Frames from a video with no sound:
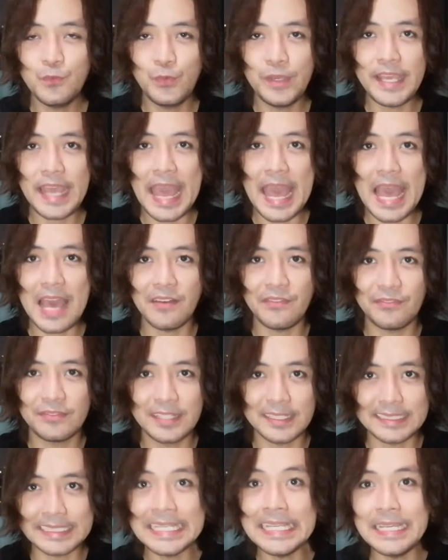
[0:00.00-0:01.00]
we have
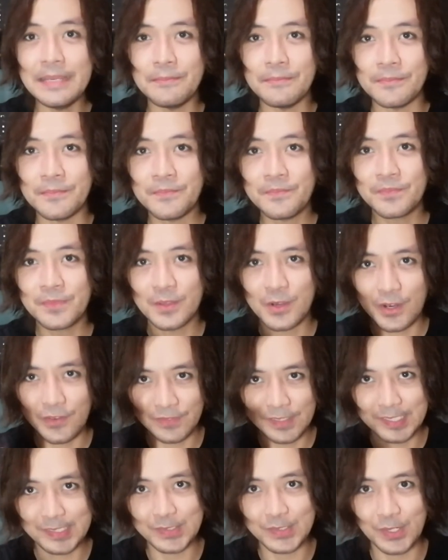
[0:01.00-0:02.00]
the theme of
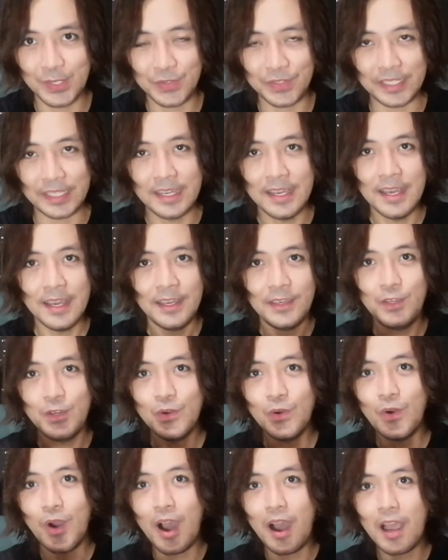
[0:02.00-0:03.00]
the story.
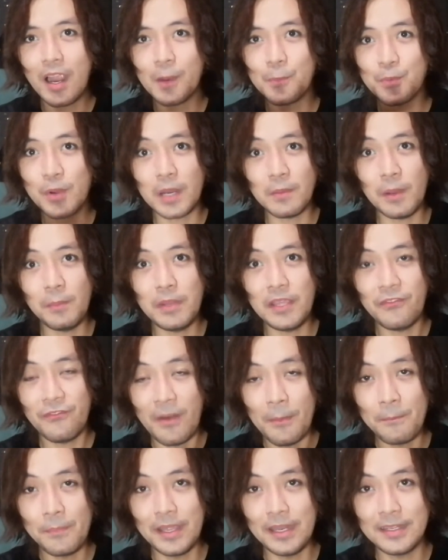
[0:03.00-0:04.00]
You are probably
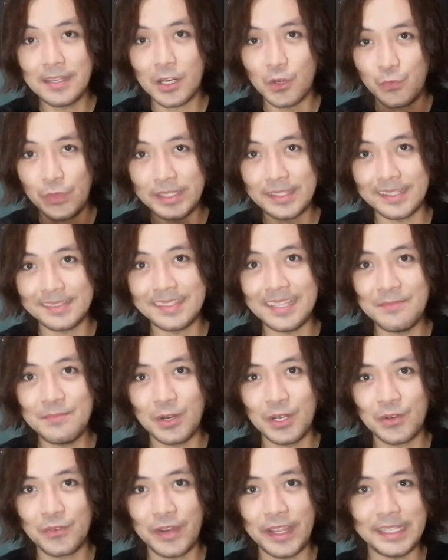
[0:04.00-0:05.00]
familiar with the theme
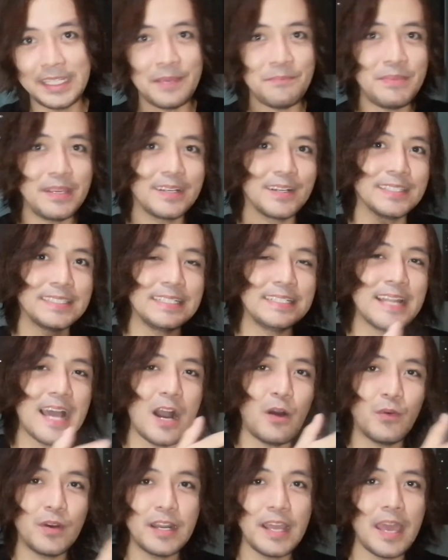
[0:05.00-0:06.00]
already because in
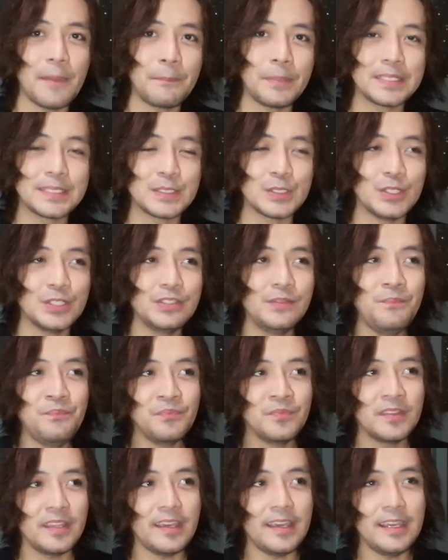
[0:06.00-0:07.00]
our episode
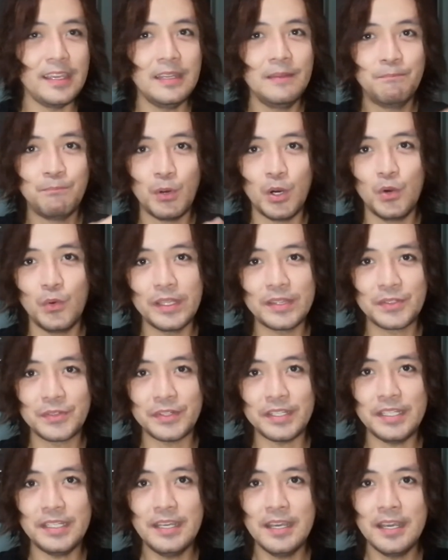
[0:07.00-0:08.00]
in poetry,